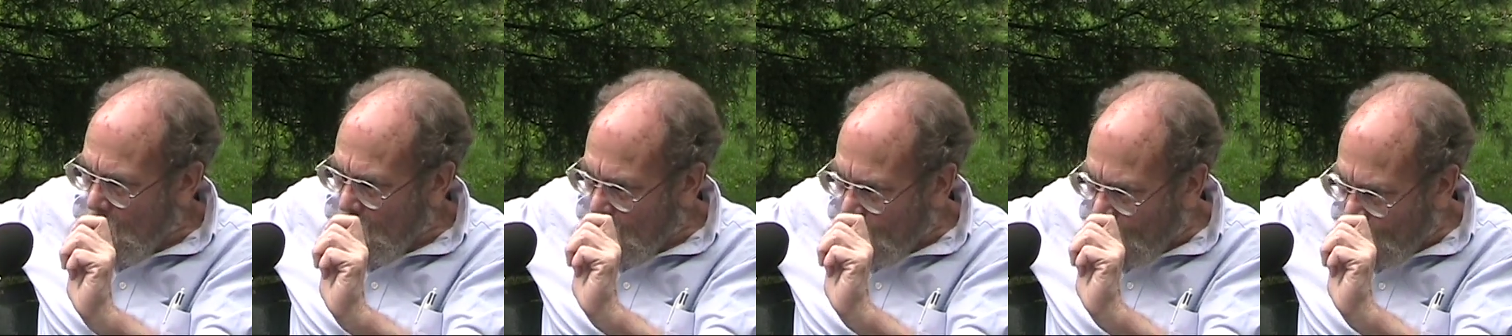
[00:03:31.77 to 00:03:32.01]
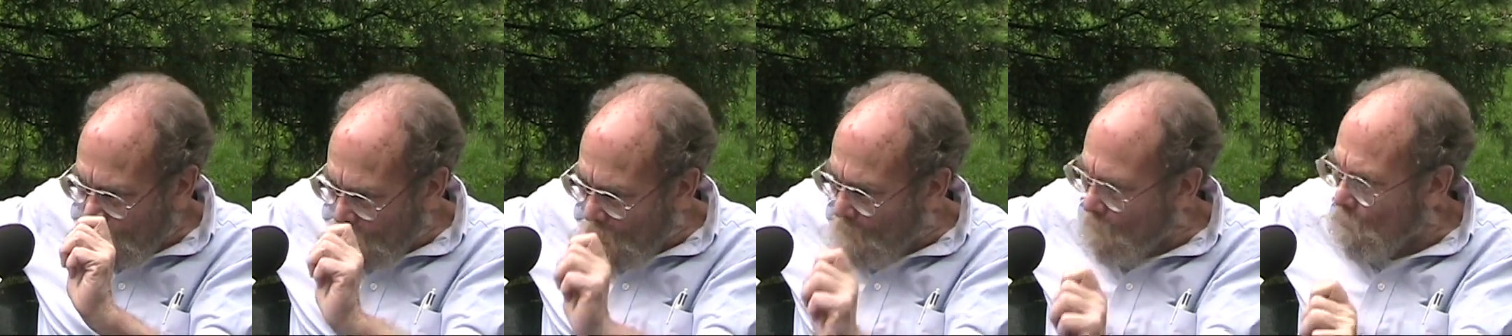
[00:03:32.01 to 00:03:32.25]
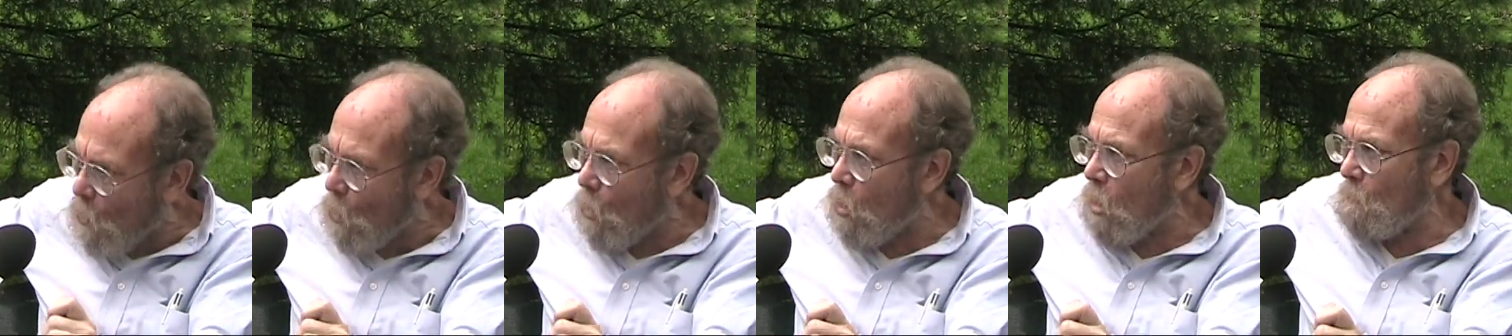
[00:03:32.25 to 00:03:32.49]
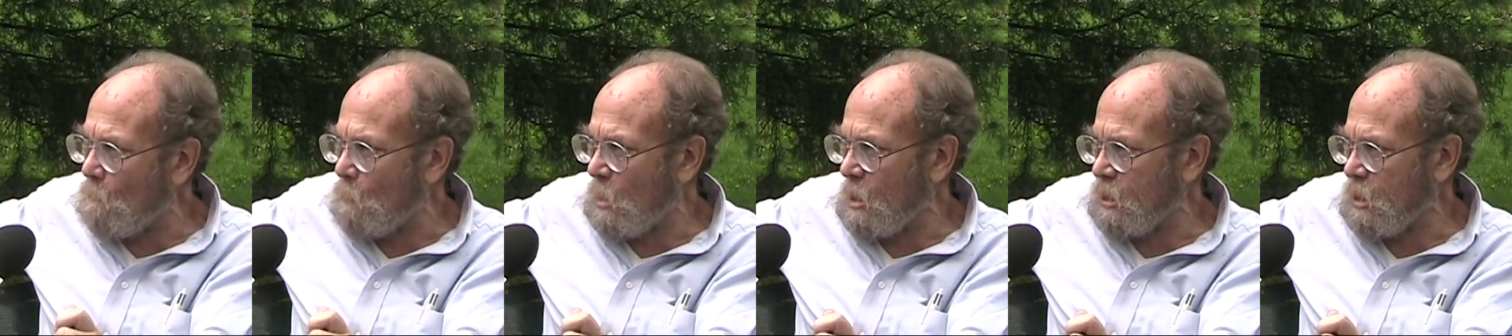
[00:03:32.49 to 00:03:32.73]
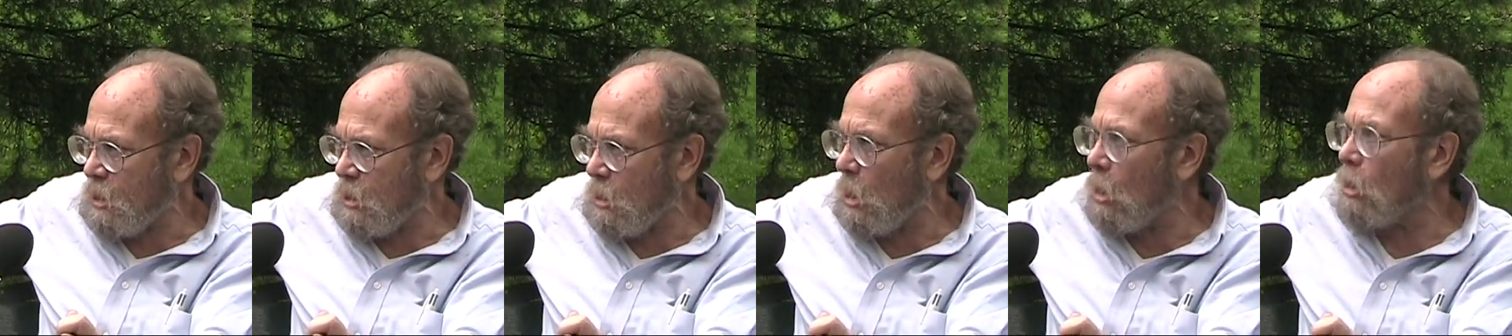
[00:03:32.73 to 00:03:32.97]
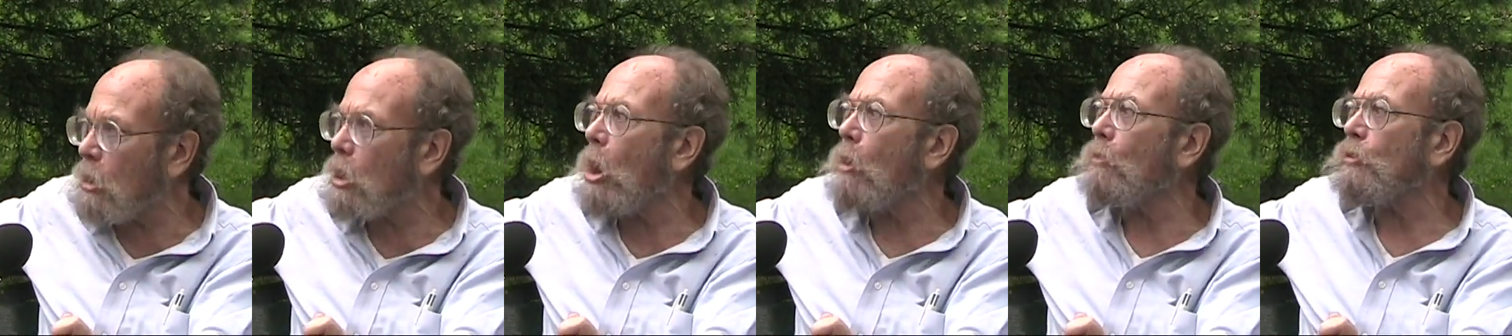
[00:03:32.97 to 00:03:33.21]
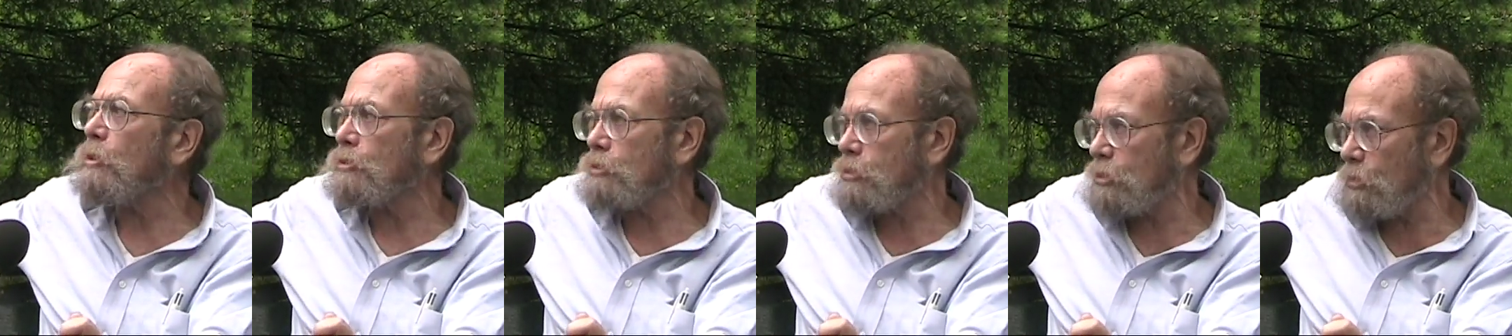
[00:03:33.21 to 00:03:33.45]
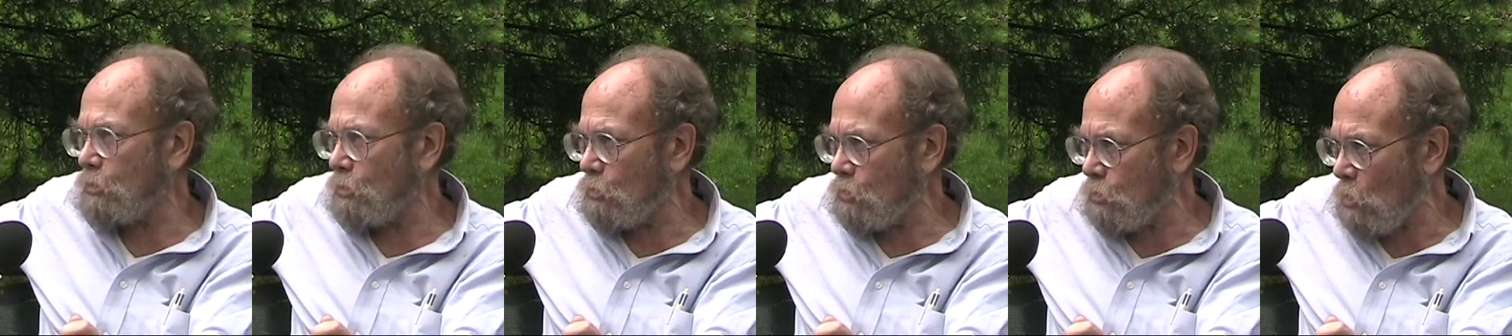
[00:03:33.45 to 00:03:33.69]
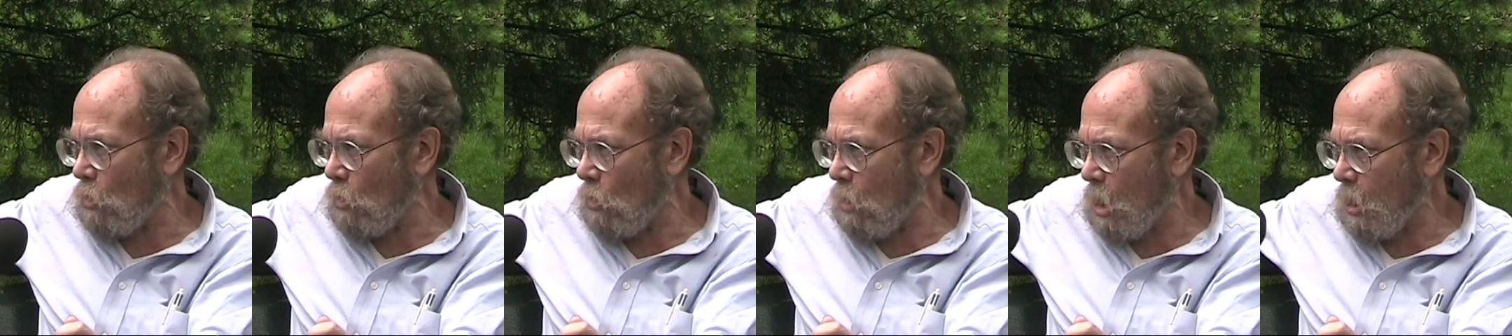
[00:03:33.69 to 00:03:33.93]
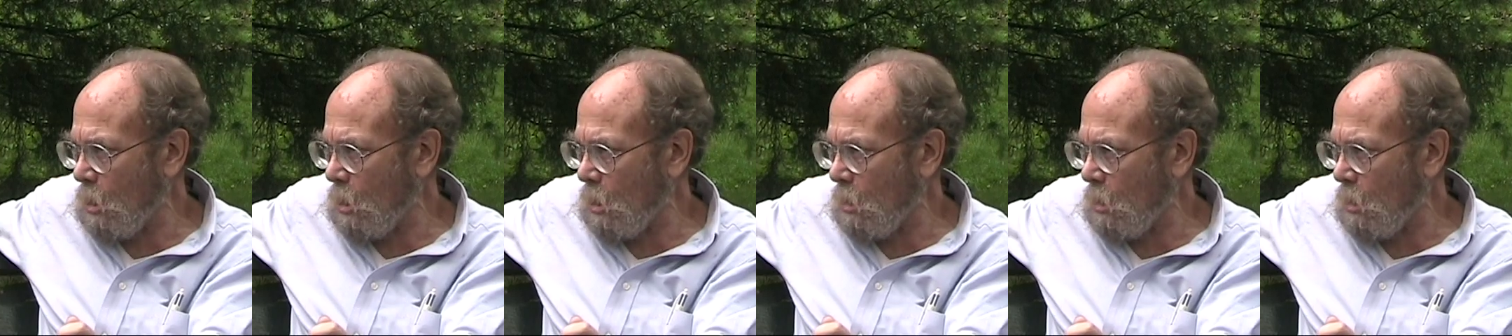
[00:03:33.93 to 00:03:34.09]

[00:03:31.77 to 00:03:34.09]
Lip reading: for more money going to New York.